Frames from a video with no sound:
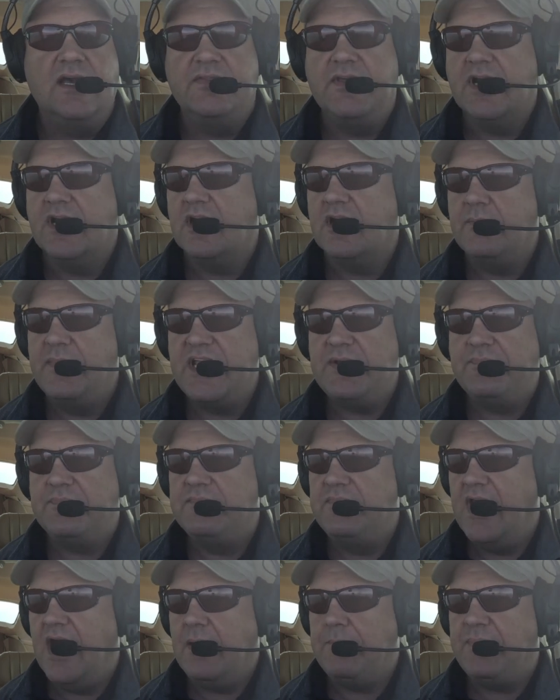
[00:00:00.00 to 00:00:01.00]
They're going to be
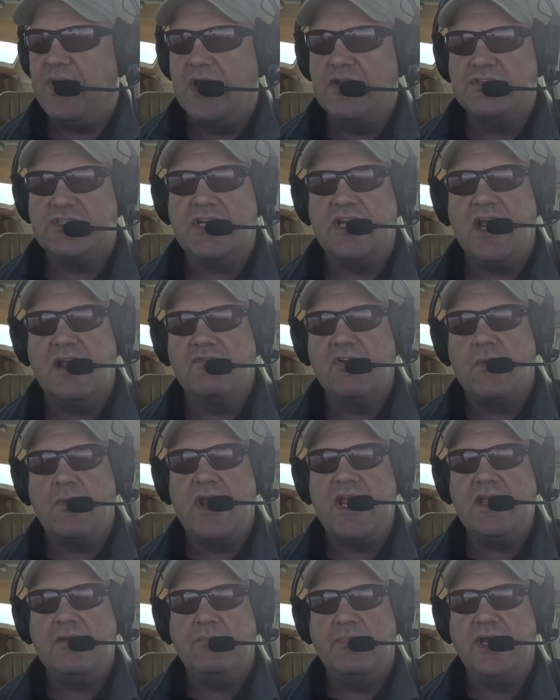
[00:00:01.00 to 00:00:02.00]
not posted every
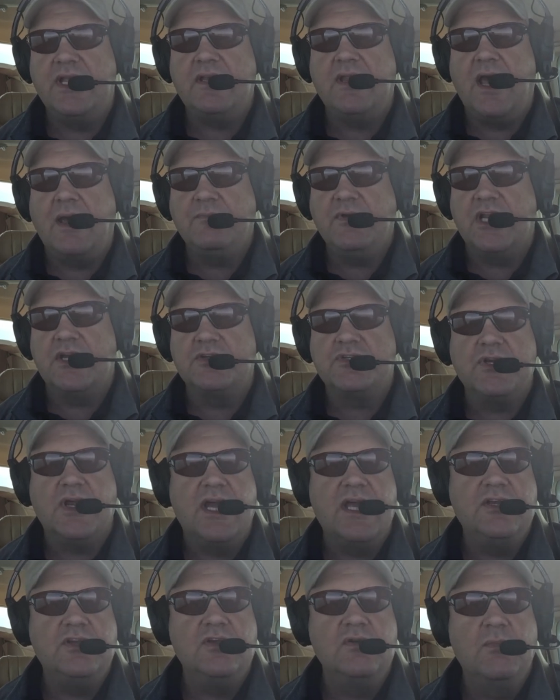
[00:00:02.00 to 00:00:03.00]
week, but I'm going to try
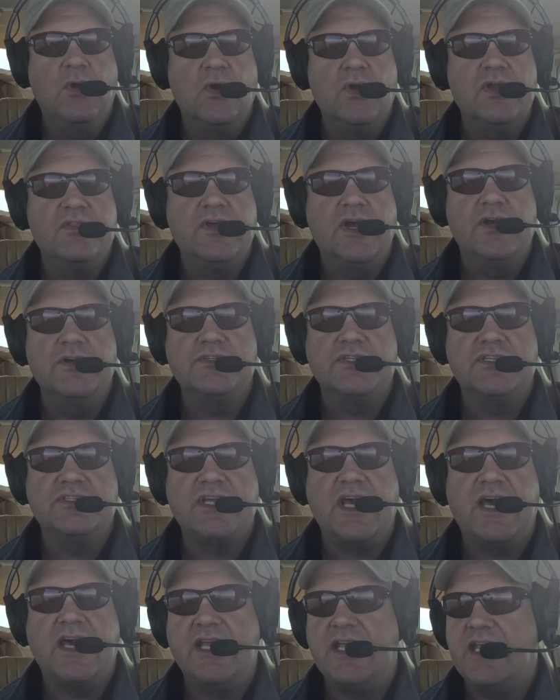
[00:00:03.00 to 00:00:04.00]
and do more of those as I